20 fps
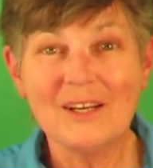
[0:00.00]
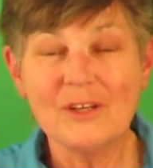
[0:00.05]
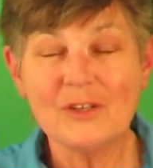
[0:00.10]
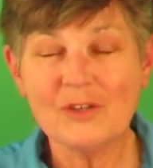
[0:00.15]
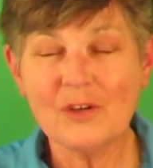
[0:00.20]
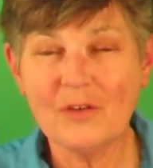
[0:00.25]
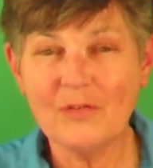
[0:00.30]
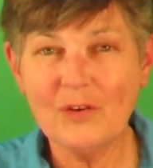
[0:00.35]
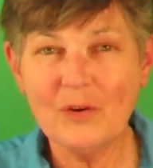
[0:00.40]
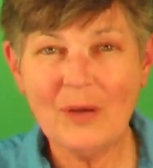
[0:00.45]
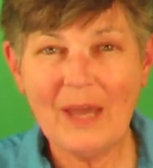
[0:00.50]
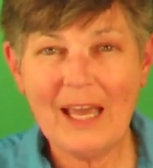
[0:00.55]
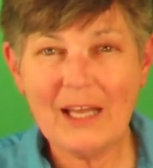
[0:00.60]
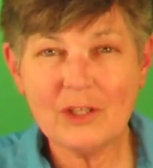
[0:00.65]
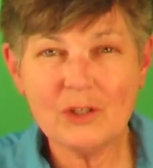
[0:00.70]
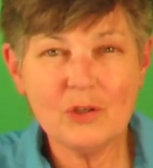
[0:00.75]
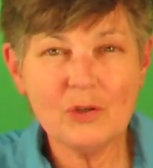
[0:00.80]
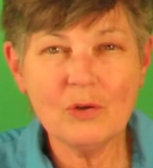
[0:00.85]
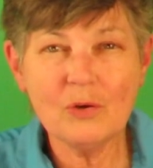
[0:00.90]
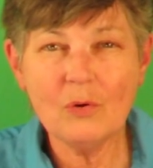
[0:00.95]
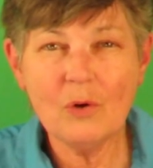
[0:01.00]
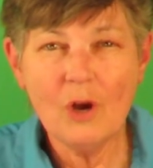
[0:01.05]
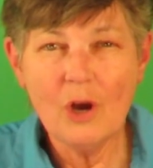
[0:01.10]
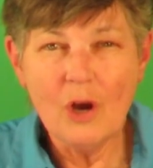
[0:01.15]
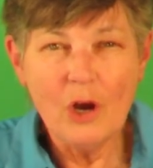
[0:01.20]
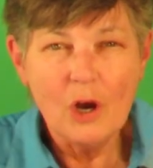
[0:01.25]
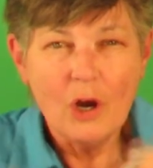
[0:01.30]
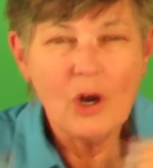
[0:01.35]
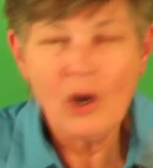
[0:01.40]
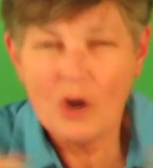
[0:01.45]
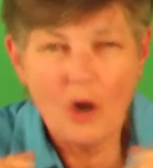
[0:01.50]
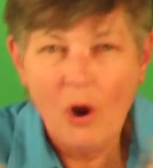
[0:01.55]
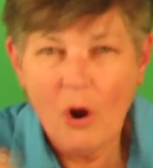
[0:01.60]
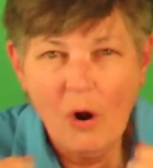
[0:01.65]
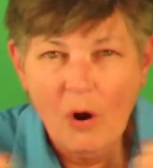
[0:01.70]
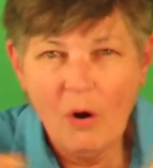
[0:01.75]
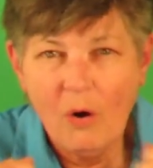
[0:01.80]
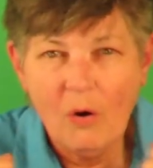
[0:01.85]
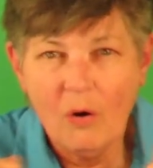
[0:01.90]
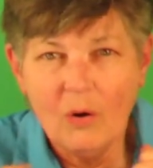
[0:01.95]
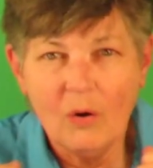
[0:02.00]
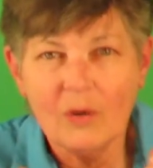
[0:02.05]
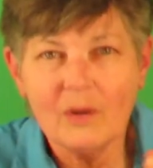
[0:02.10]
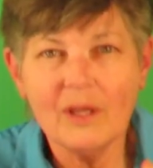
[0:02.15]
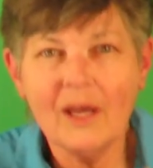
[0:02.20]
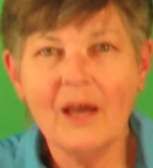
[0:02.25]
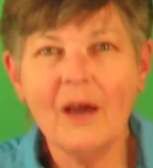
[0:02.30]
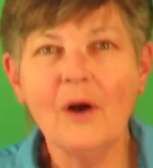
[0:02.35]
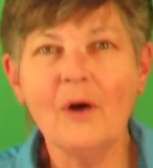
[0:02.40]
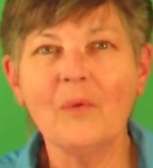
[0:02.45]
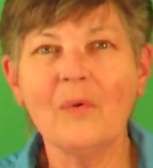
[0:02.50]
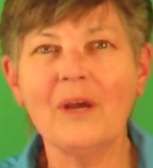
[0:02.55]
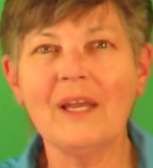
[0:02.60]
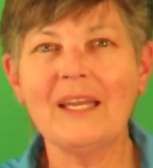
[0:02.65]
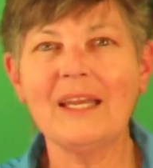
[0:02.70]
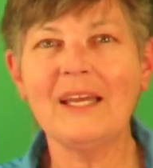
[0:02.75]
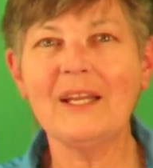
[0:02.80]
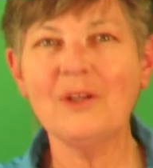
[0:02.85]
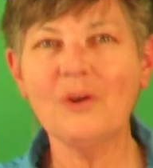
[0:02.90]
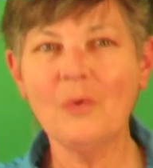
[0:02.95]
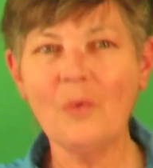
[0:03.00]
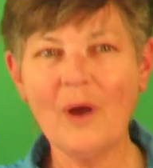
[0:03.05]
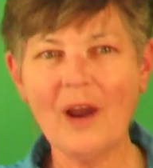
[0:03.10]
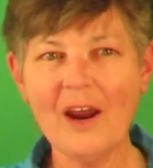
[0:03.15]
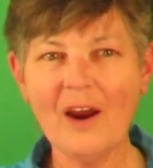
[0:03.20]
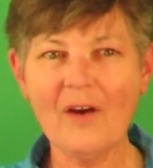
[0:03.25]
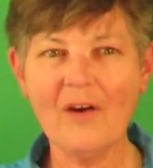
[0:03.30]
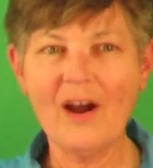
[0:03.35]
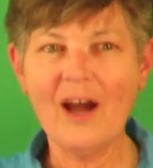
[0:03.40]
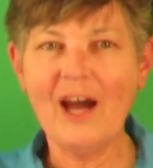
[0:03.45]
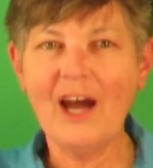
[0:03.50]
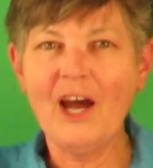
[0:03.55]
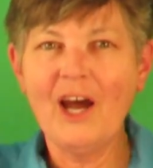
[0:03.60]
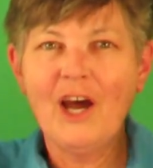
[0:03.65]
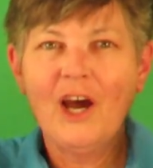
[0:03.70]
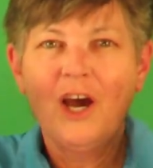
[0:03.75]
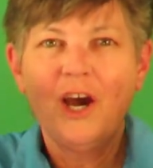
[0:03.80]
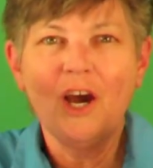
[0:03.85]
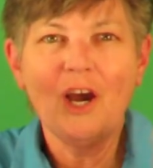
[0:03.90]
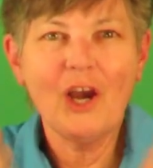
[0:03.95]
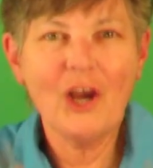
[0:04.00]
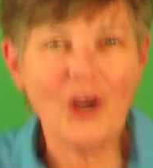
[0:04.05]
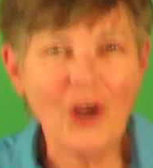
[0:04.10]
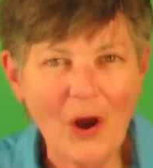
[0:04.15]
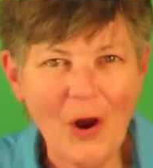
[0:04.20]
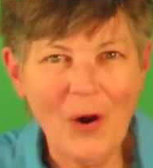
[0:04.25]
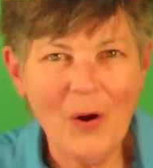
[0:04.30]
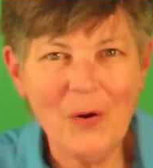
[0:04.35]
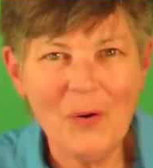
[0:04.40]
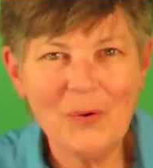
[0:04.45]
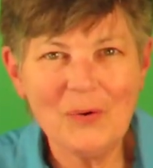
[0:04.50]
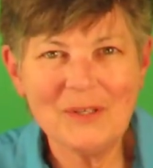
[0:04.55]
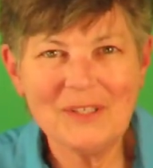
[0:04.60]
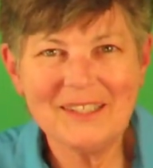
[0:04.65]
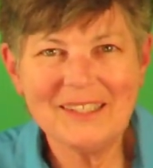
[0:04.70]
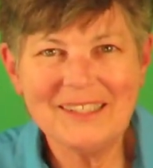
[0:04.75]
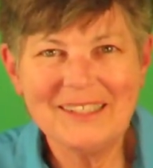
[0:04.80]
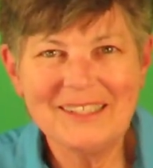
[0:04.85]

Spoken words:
So if you get too cold, we need to wear a coat.